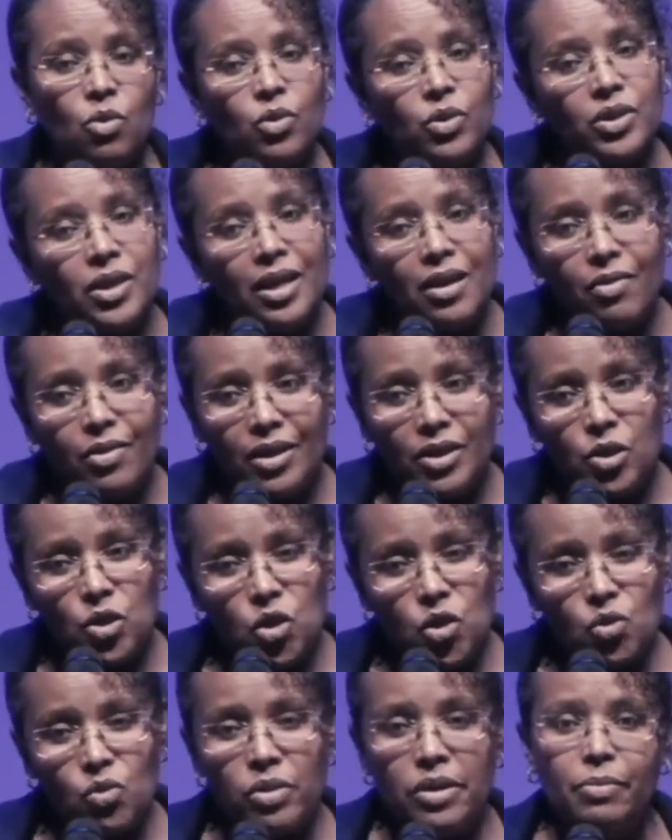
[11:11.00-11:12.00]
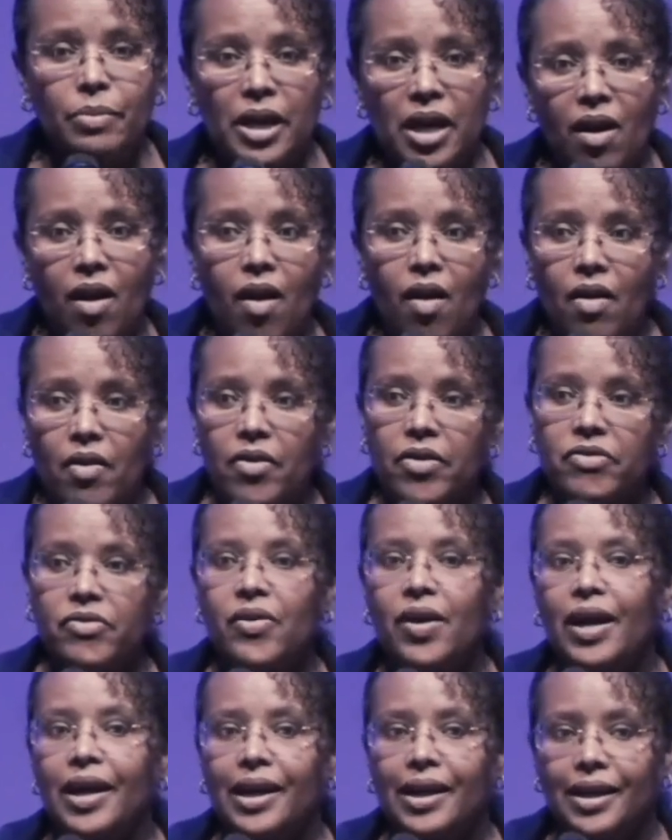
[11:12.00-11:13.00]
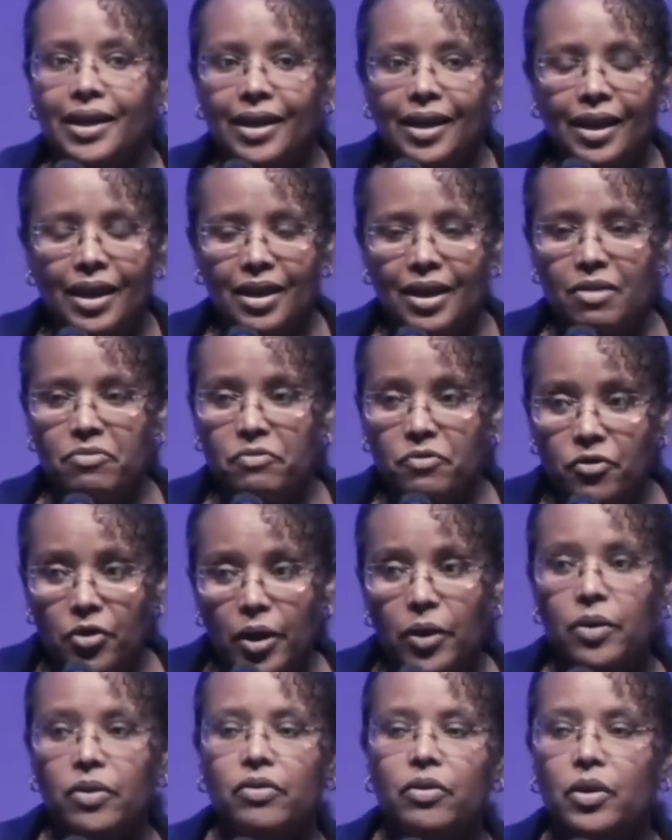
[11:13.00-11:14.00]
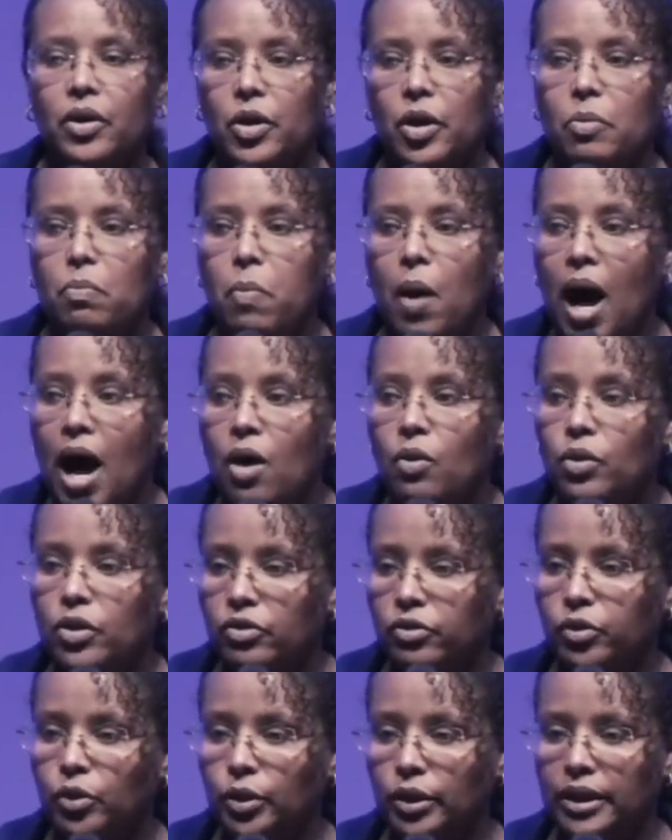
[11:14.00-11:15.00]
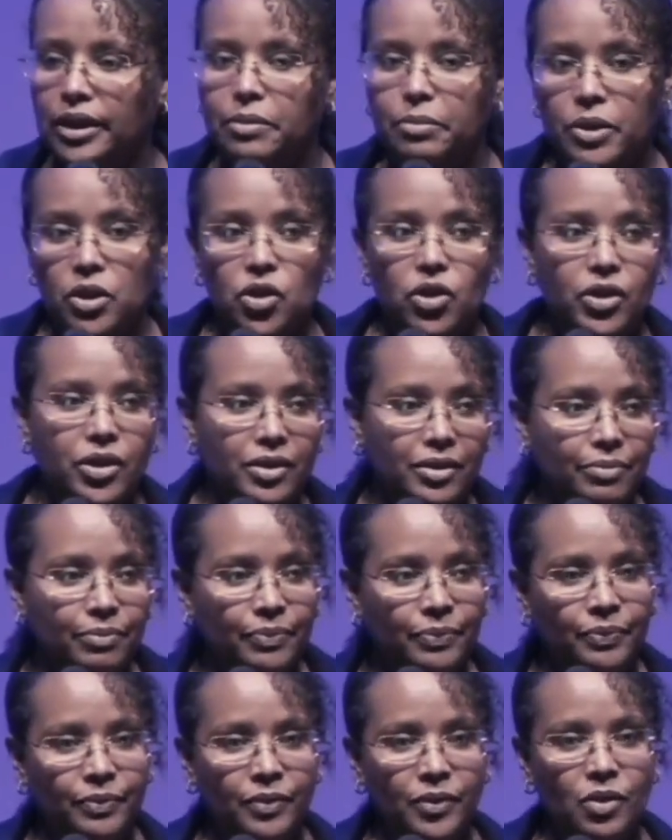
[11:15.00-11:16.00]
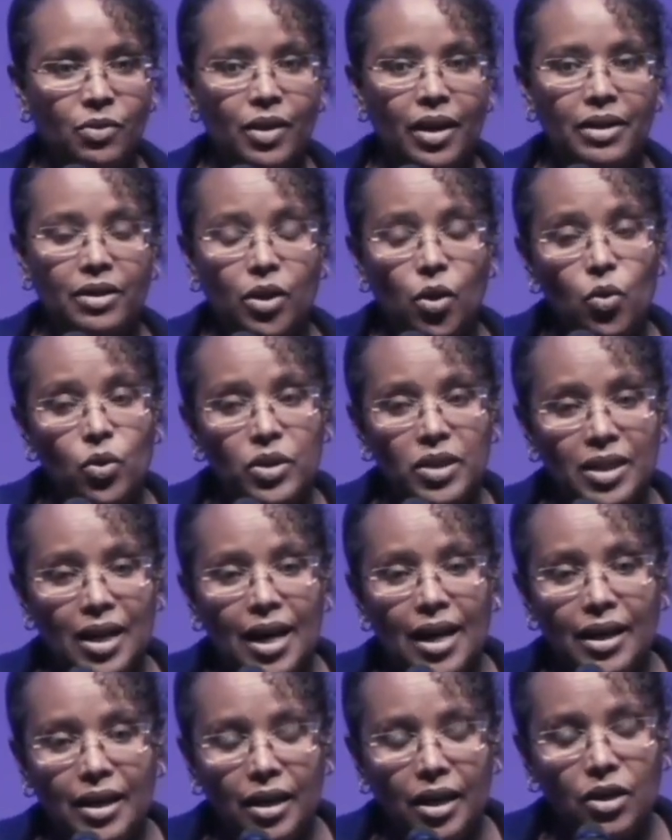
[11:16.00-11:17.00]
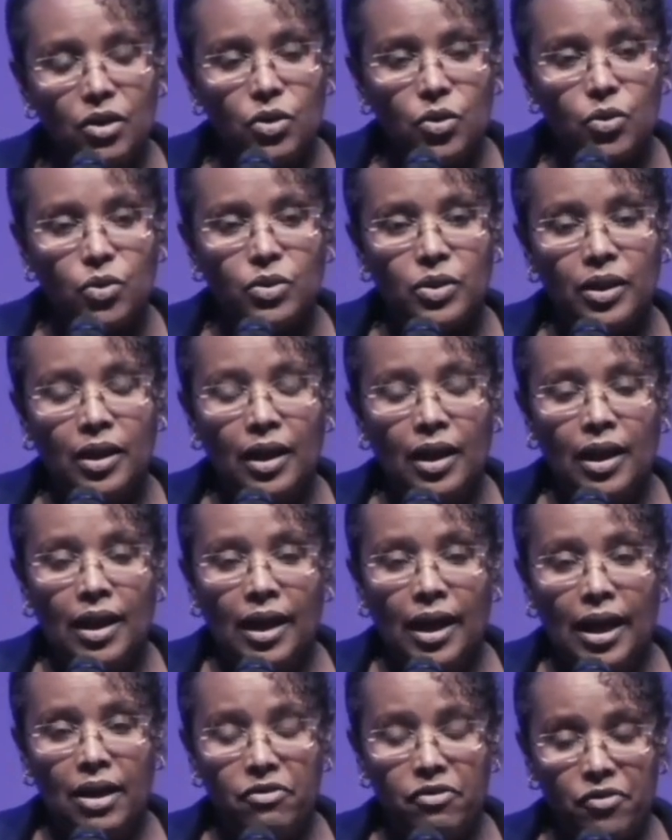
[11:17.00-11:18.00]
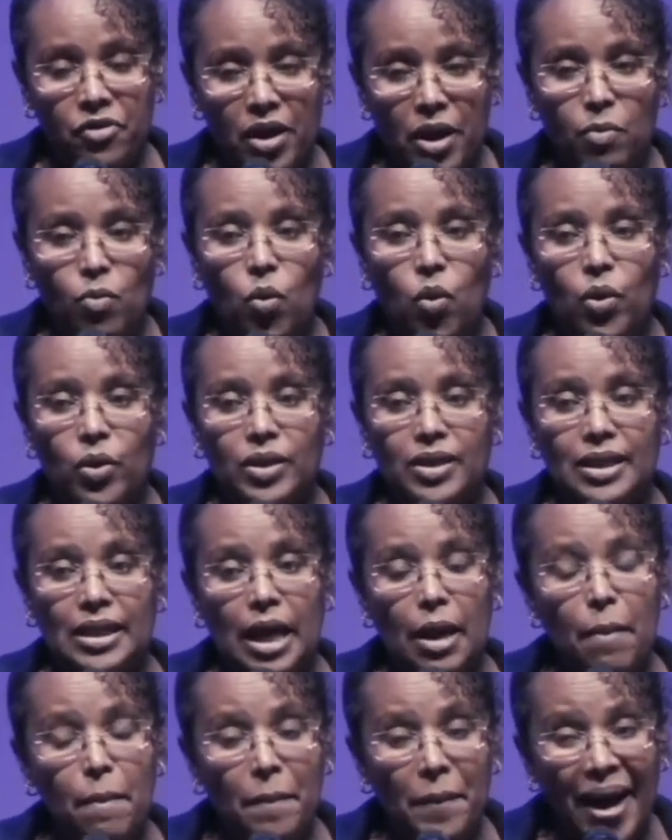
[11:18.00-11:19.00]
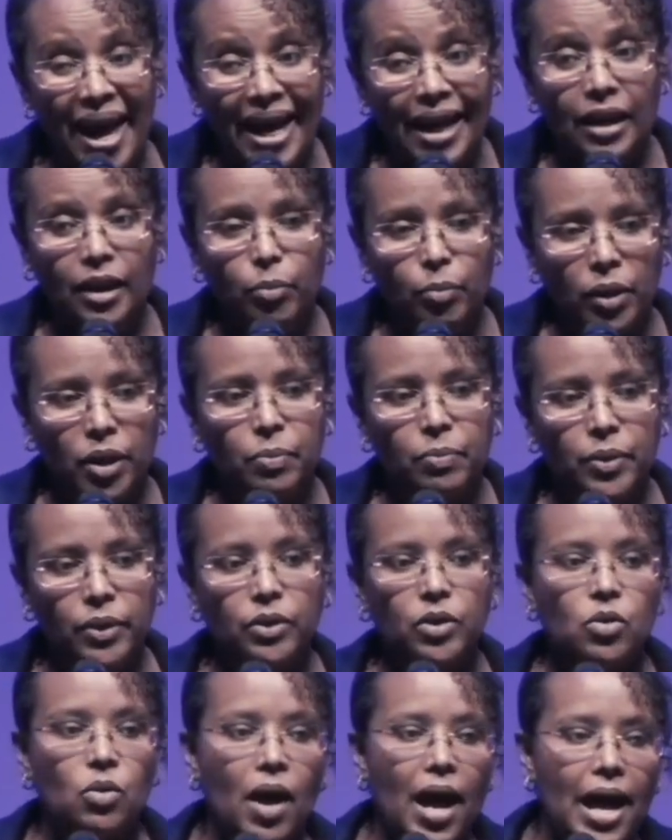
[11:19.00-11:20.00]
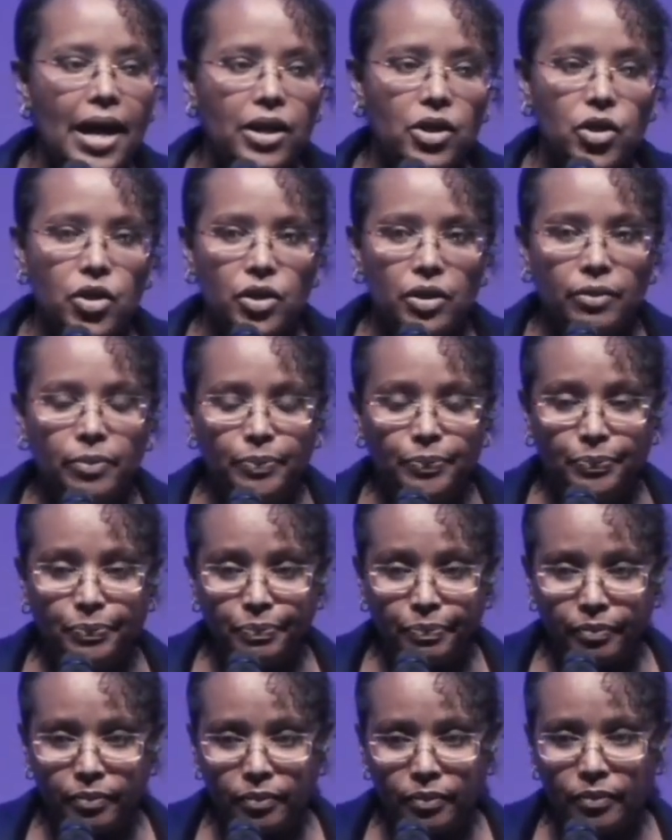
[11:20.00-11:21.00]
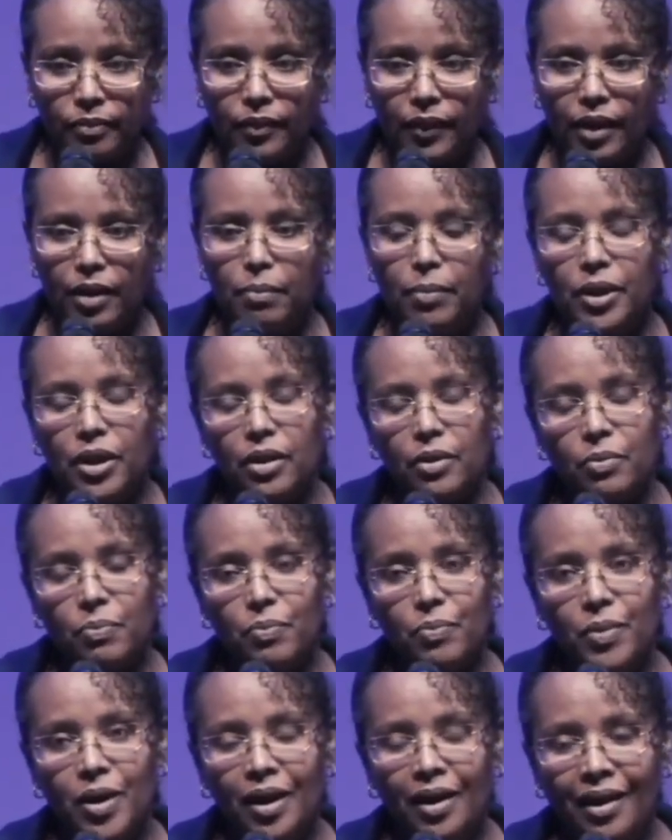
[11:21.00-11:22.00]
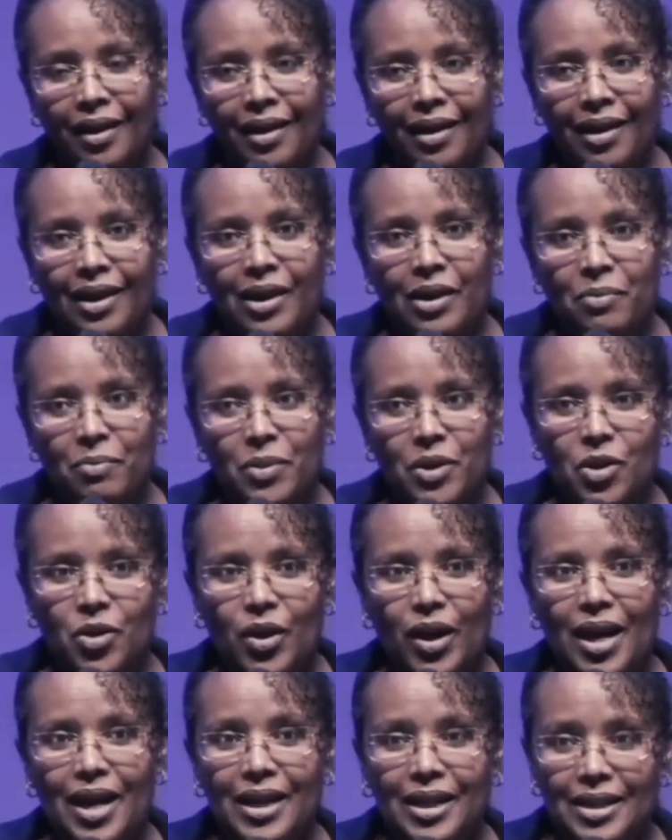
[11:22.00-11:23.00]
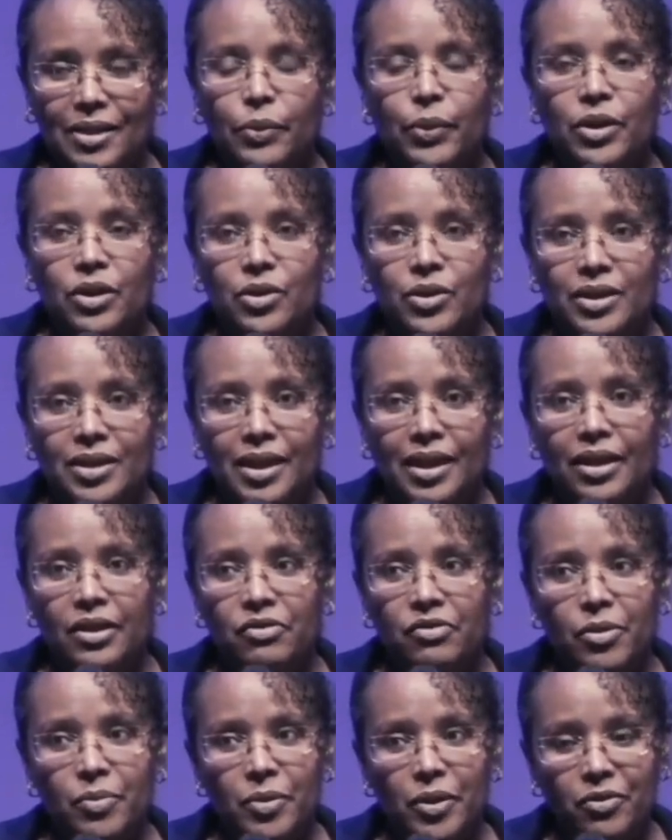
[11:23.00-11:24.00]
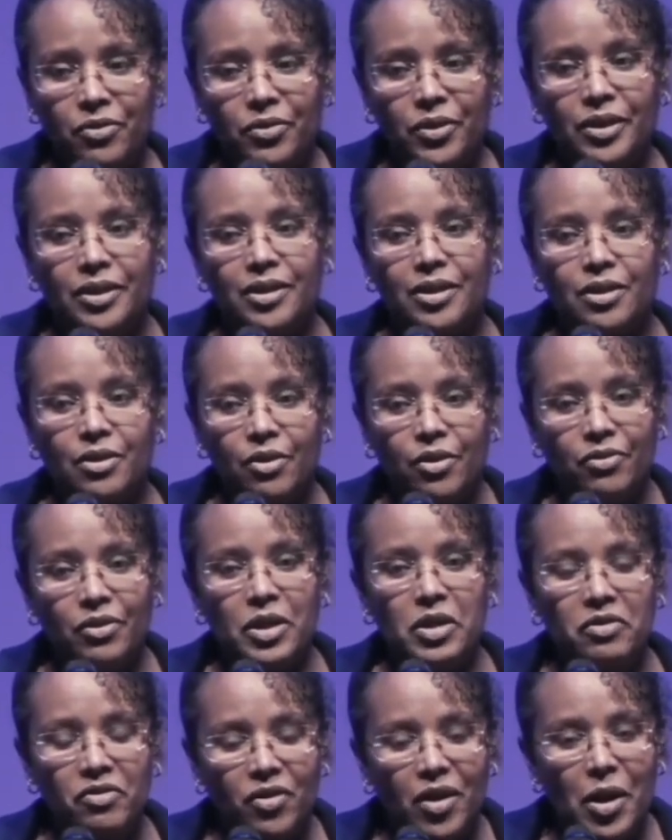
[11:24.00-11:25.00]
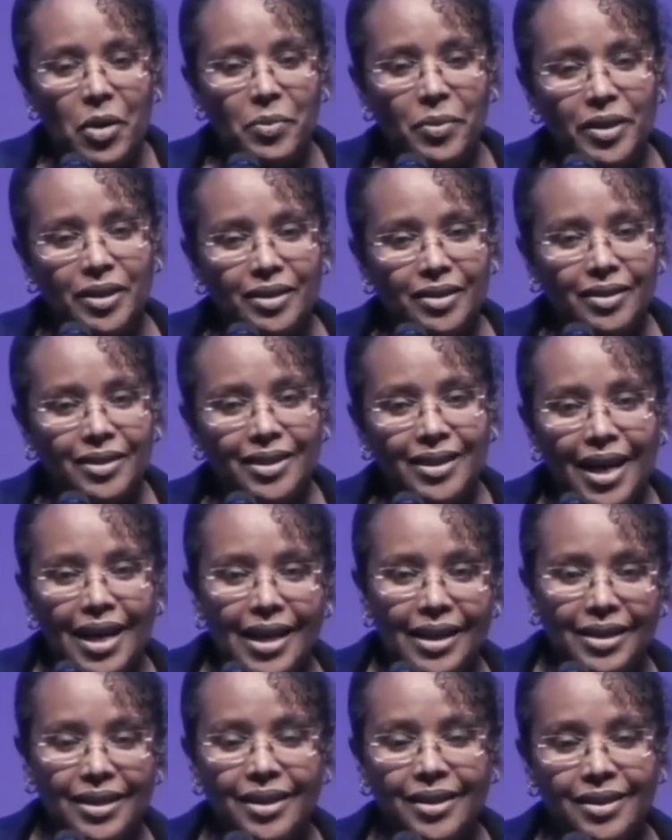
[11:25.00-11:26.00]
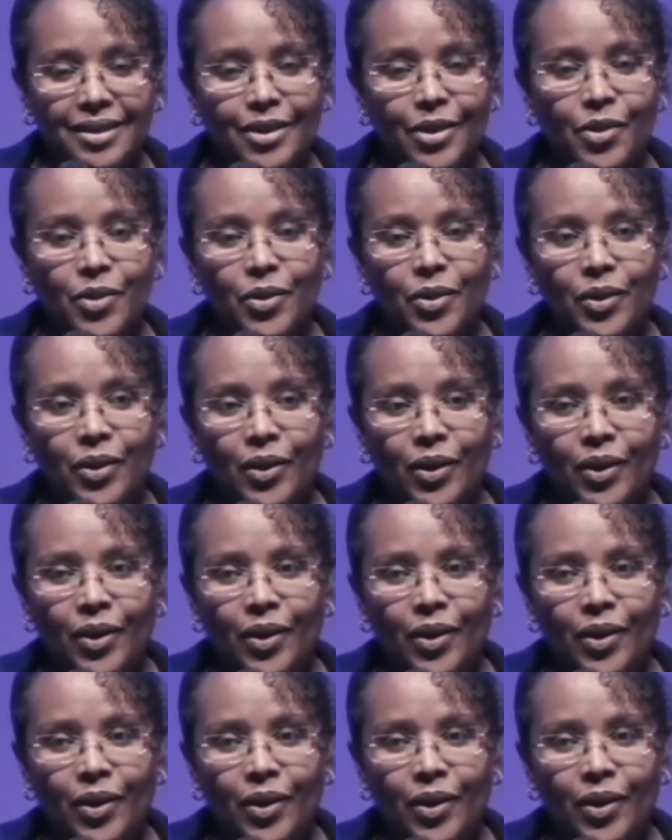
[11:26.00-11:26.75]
Those are extremely horrifying and very, very powerful images, right? Those kind of issues and frameworks compel people to action. But, the, but you kind of, when you see it from the filter of an environmental scientist, though,